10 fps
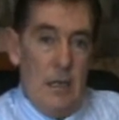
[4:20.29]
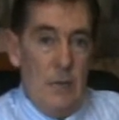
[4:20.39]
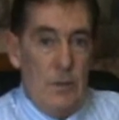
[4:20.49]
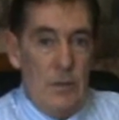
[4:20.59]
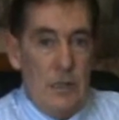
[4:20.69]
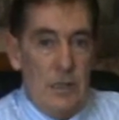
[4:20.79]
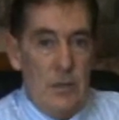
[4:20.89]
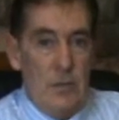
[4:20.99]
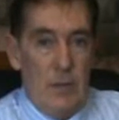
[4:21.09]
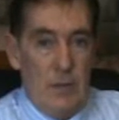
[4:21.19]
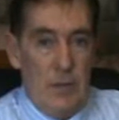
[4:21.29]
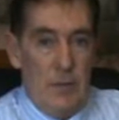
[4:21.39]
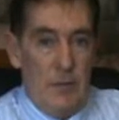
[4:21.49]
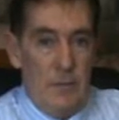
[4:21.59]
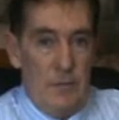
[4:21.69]
and we'll send you a
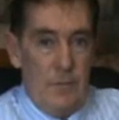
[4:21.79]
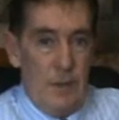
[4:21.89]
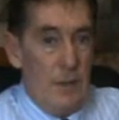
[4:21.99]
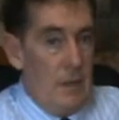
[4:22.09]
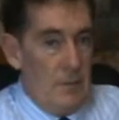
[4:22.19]
copy for free.